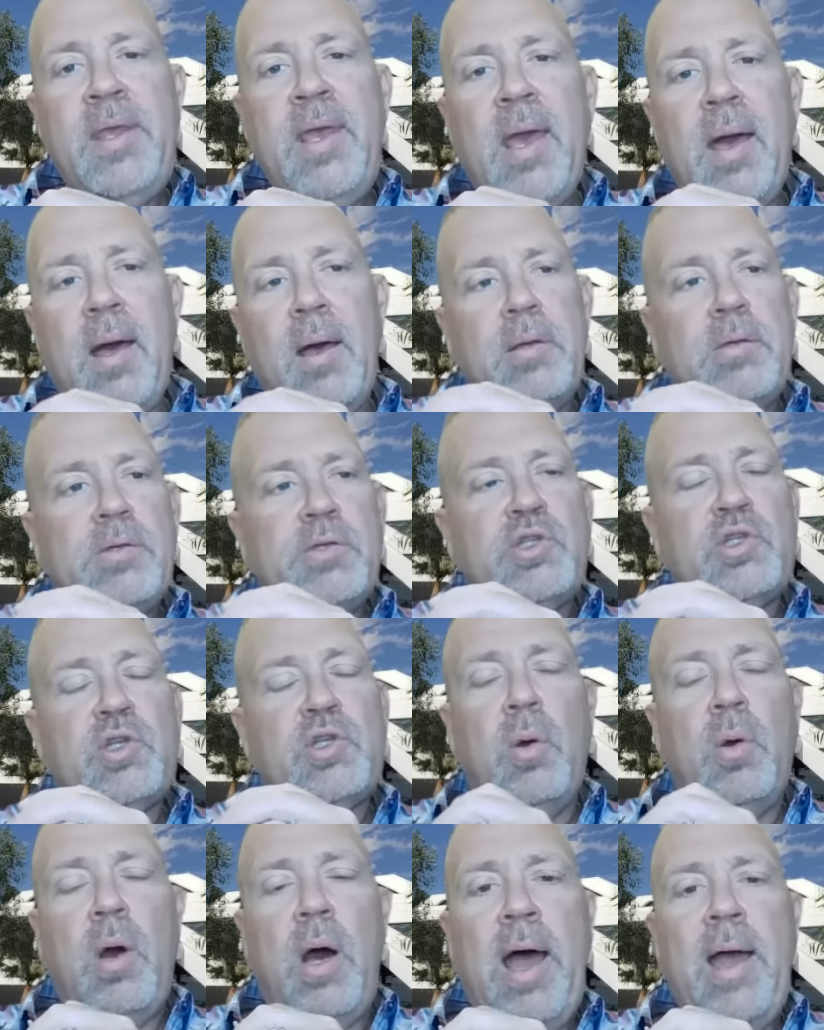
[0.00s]
Yeah,
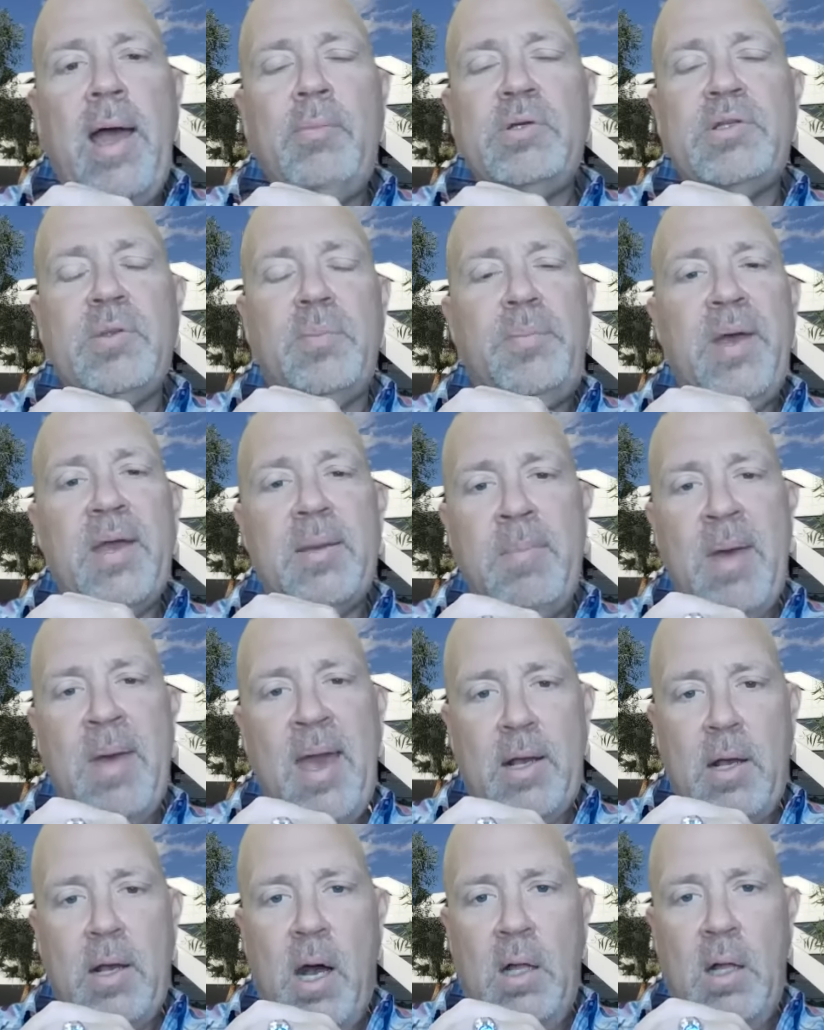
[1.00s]
so I was a big
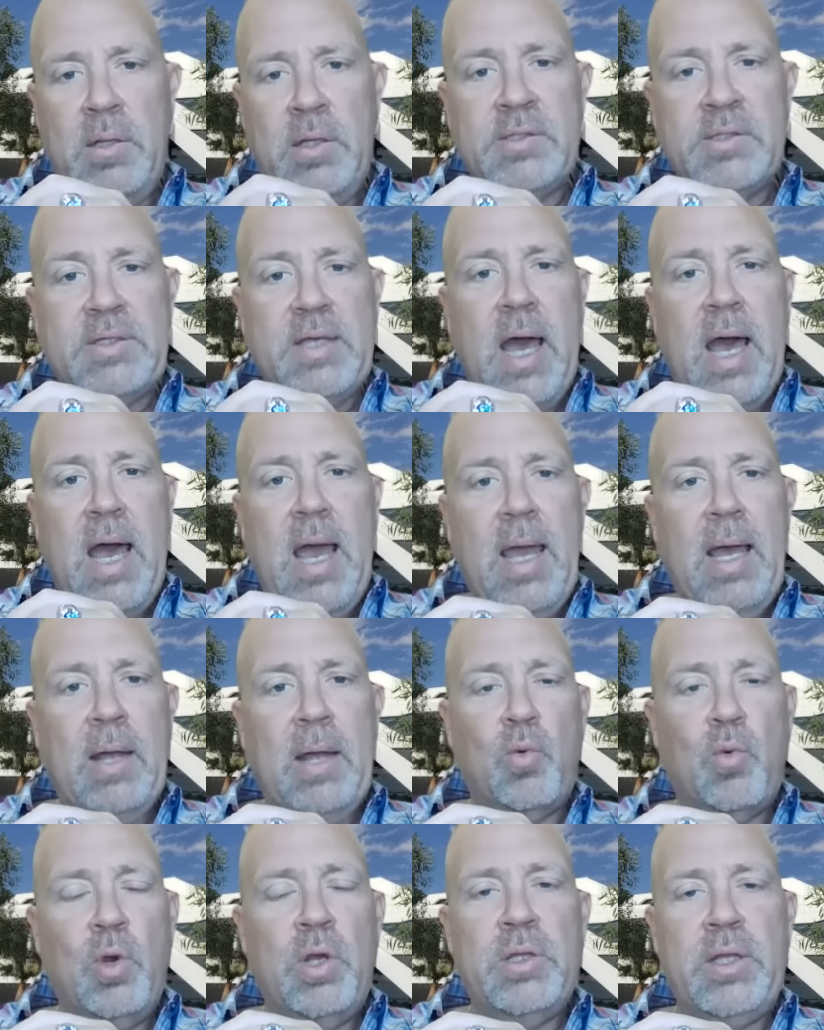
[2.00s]
Mac Hollins guy.
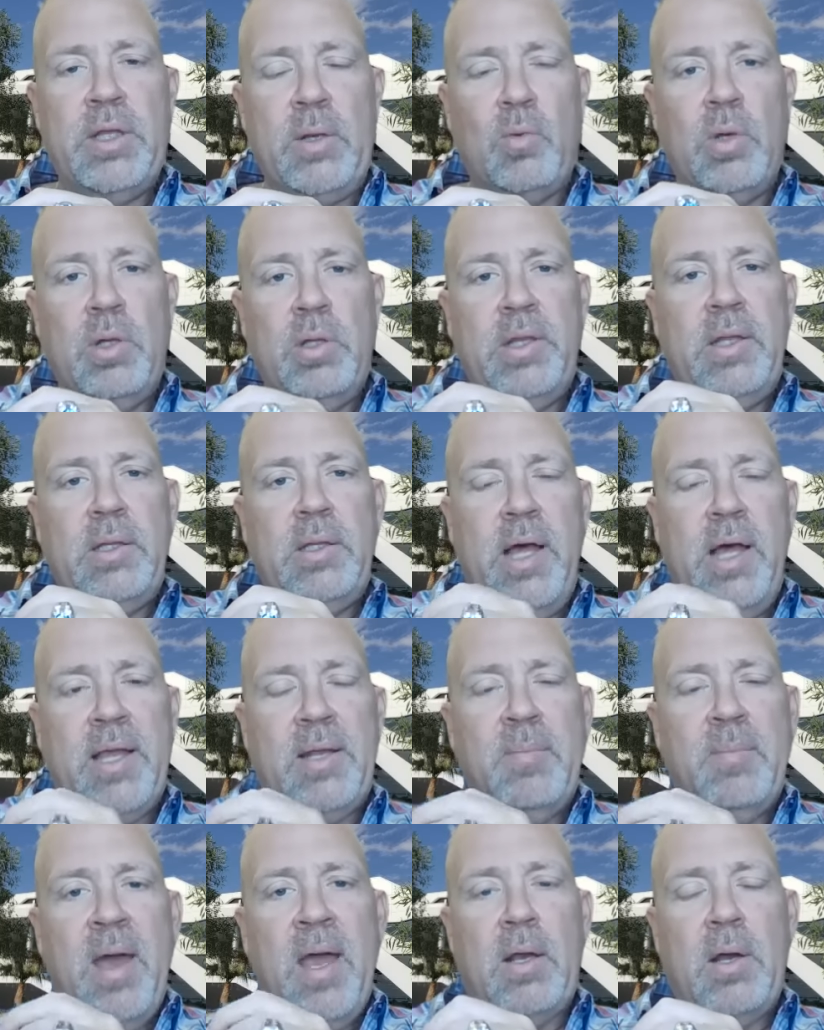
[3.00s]
I really, really
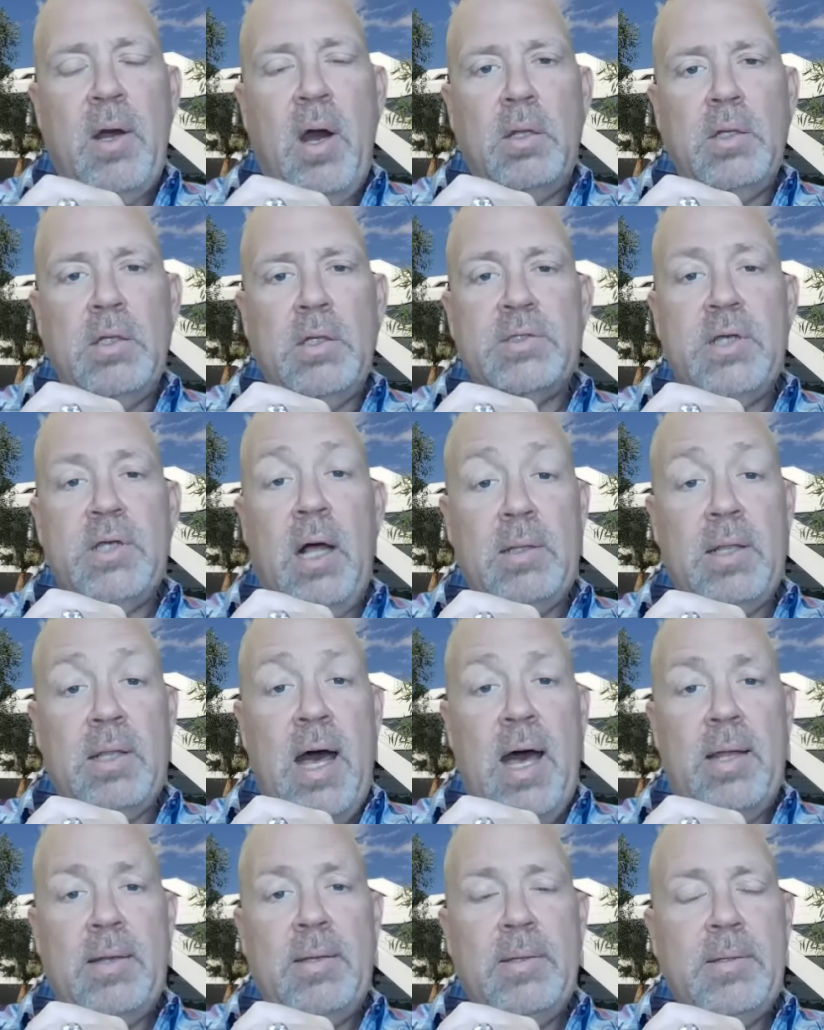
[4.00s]
liked Mac Hollins a
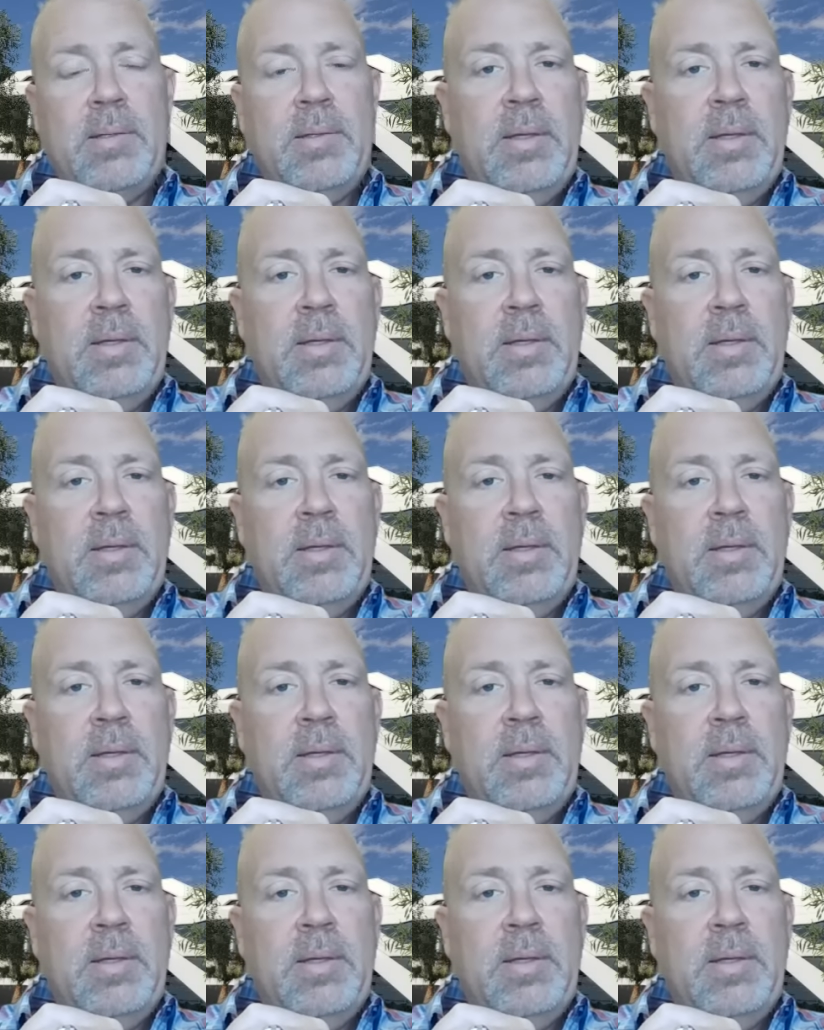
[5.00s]
lot.